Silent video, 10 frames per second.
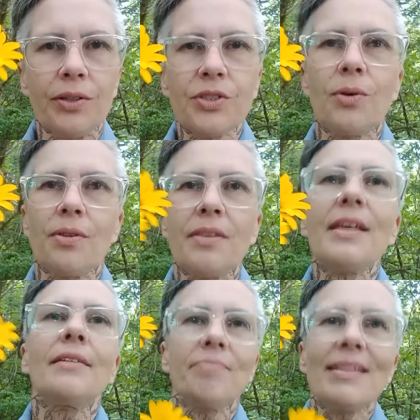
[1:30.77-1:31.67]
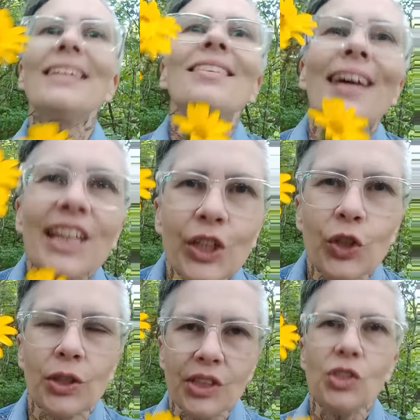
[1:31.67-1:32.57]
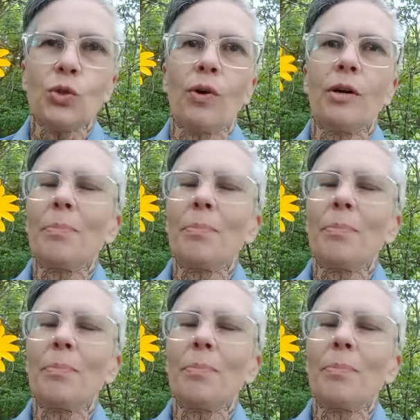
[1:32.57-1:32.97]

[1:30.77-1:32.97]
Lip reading: So they like good soil,